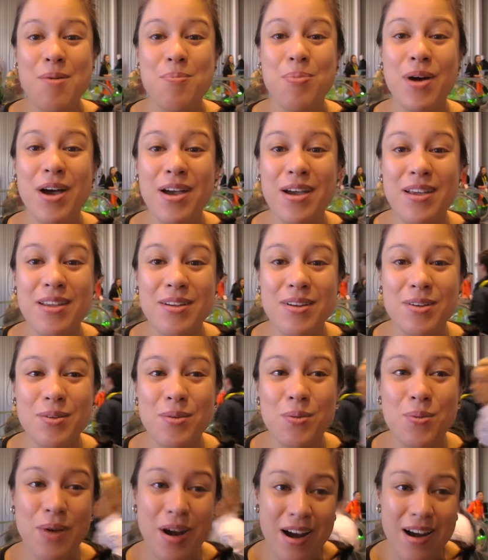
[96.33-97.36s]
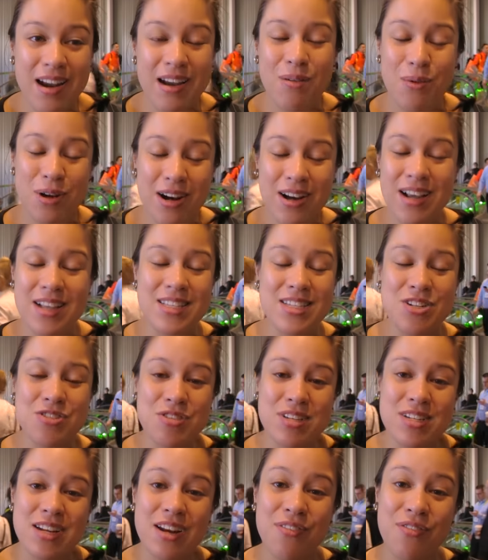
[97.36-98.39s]
But where it, where it gets
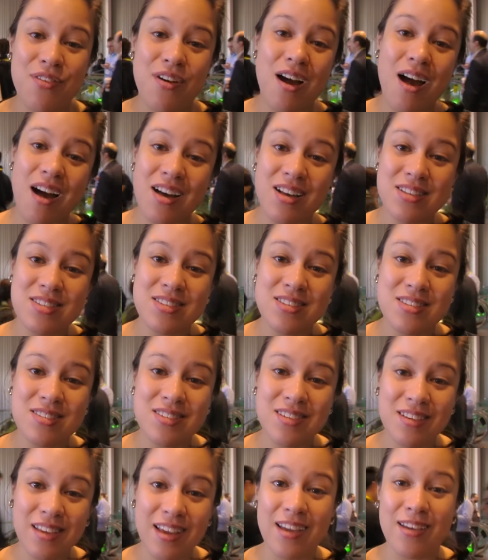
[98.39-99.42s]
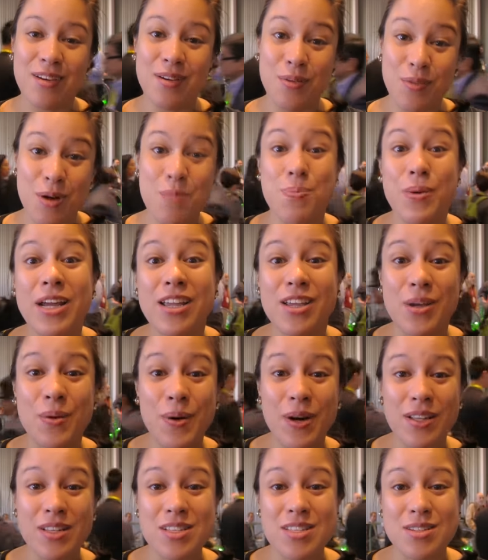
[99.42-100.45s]
interesting for us, like we're bringing you
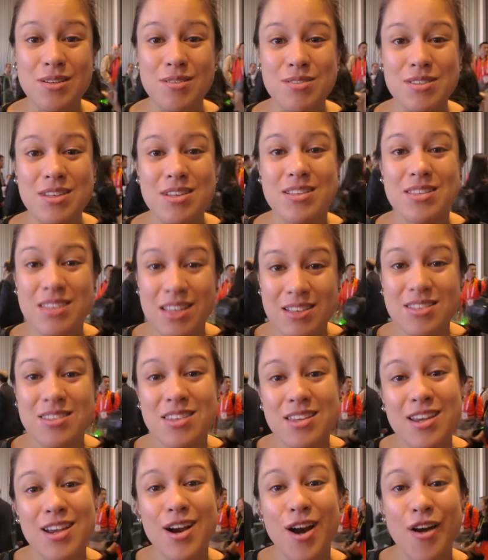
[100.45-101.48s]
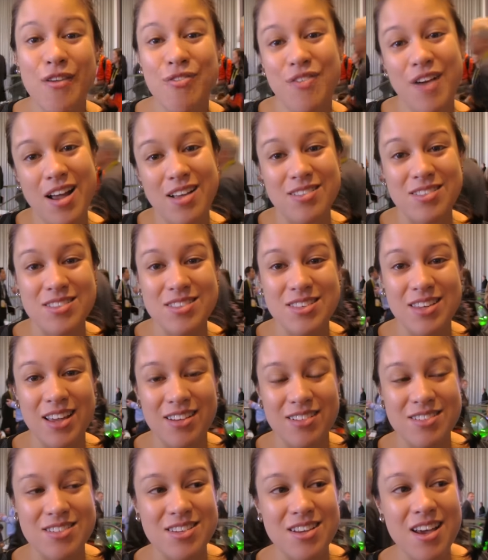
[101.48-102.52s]
all this news, is, is seeing our friends
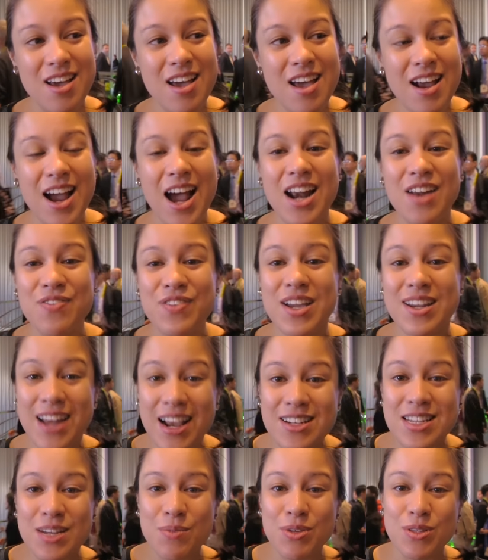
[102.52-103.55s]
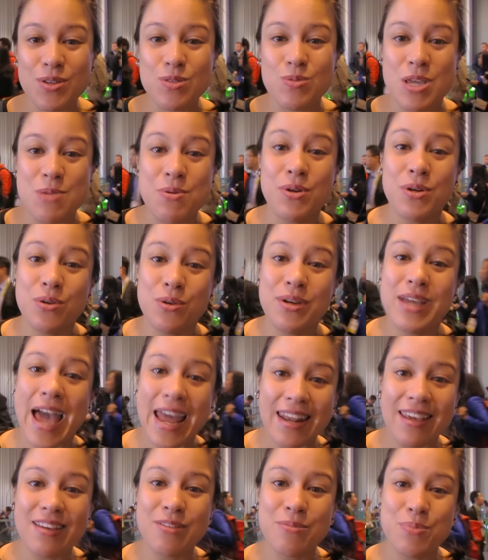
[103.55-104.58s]
and kind of connecting with those people who
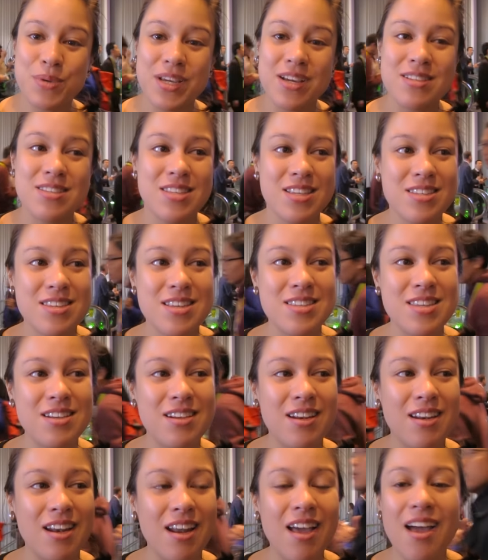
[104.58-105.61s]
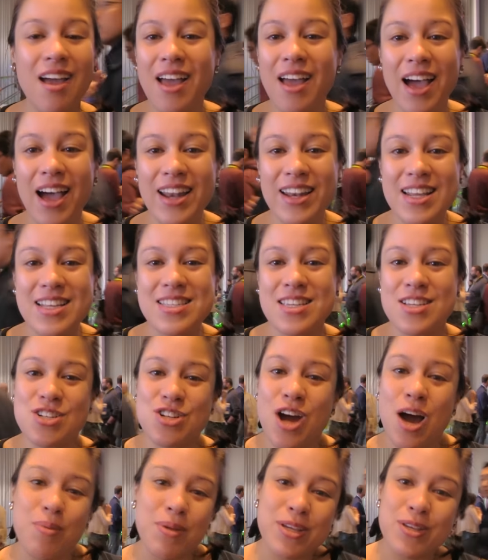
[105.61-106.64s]
get it, because this isn't an easy
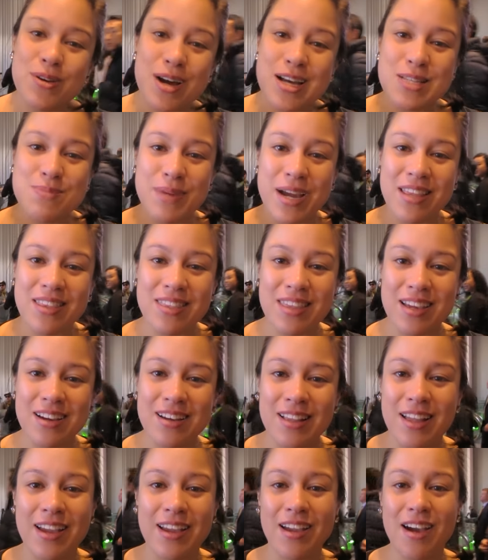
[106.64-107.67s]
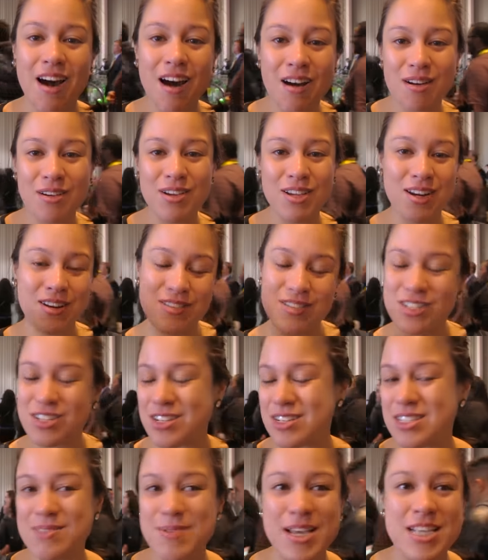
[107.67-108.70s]
job. Like, you guys might think like, oh, you know, she
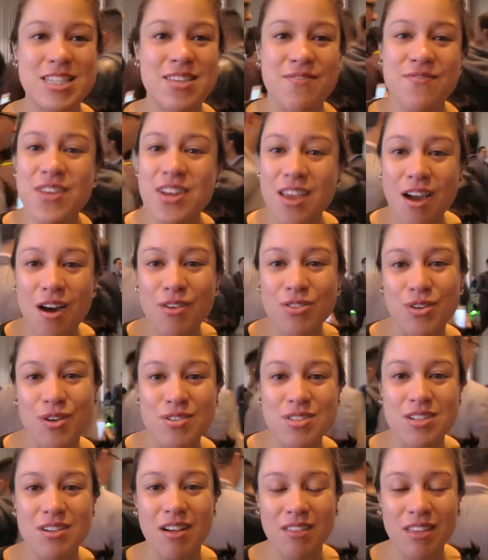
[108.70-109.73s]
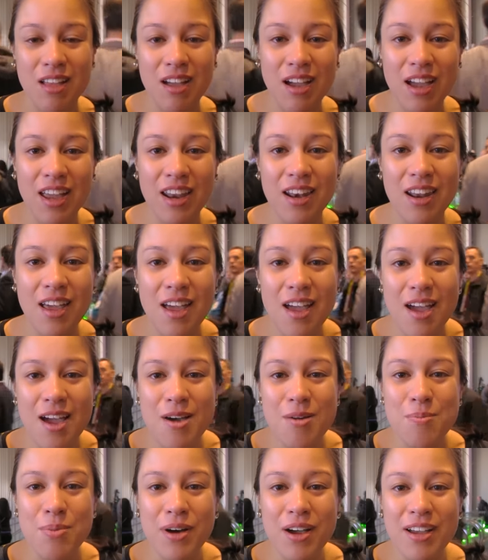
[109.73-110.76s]
just makes some video, throws it online,
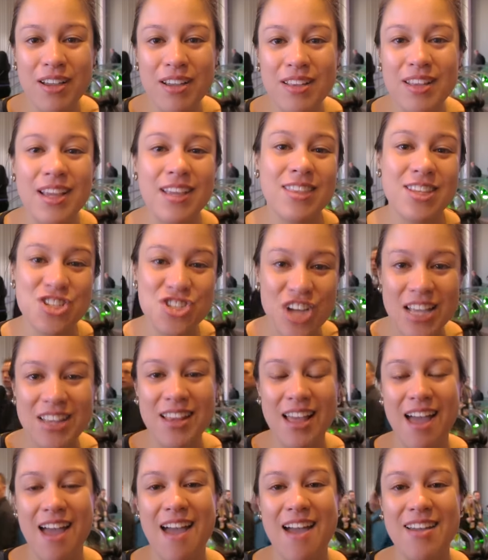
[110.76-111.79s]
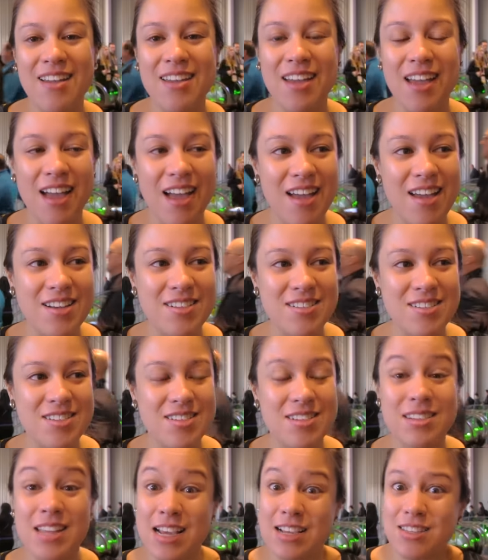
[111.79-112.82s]
but like the jet lag and
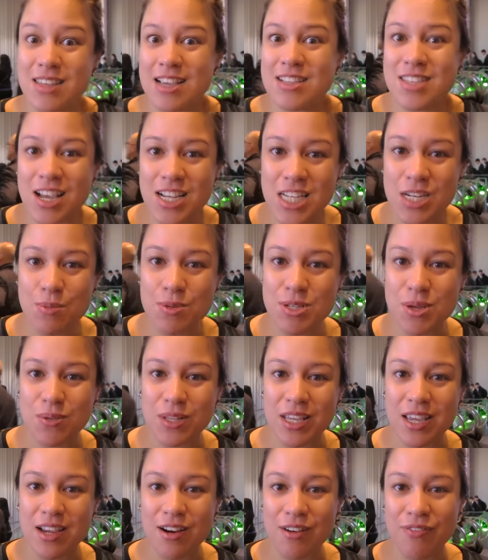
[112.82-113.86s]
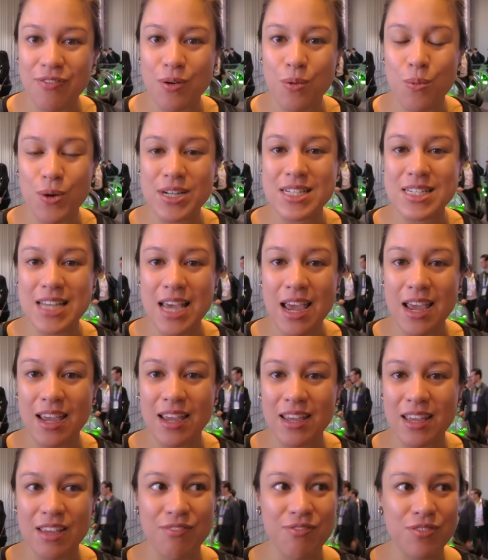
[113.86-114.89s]
like, like Sasha was only here for one day.
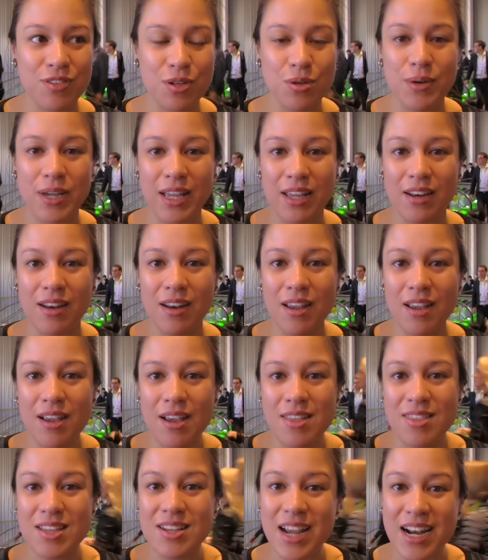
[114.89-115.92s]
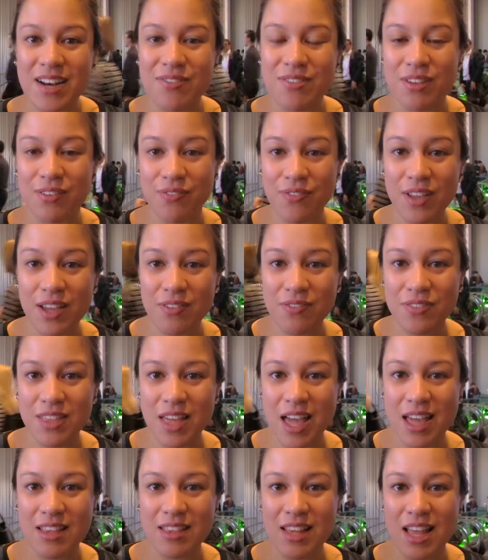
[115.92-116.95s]
He flew in the night of the fifth
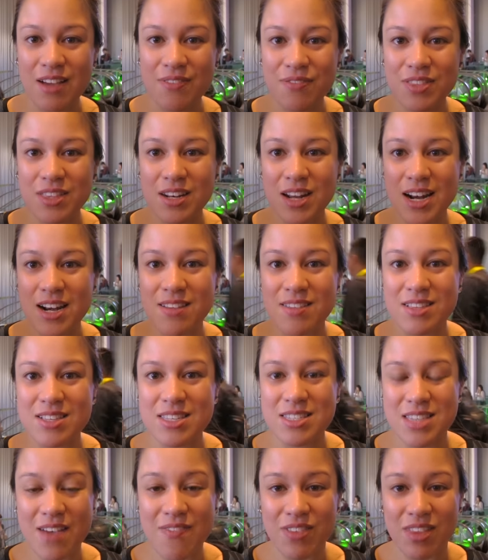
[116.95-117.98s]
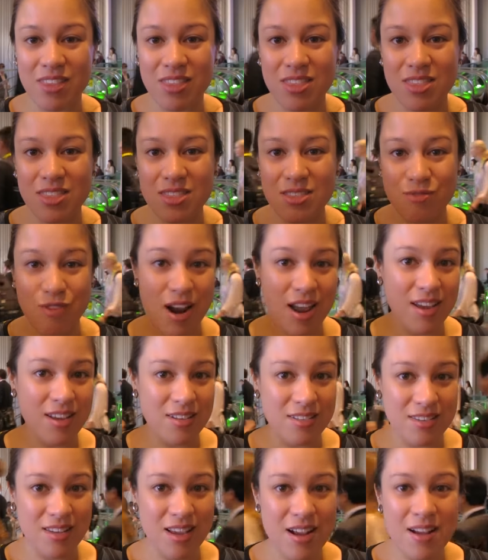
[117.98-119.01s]
and left the night of the seventh, right?
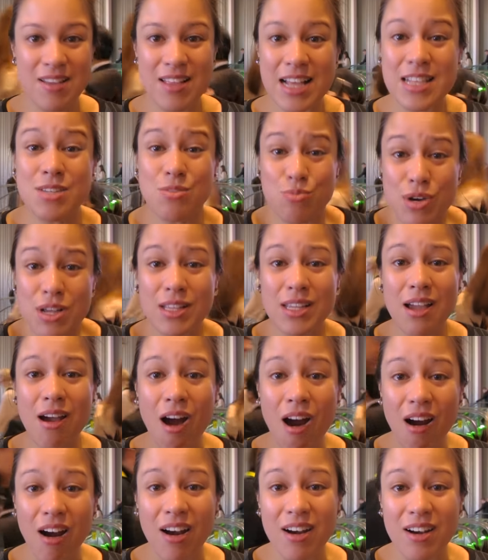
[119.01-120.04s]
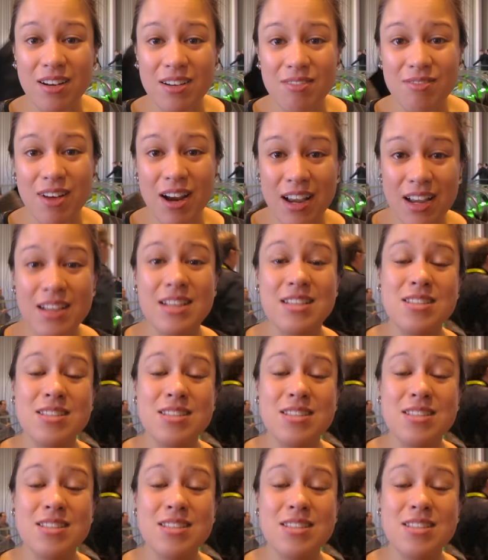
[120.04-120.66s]
That's really hard, right?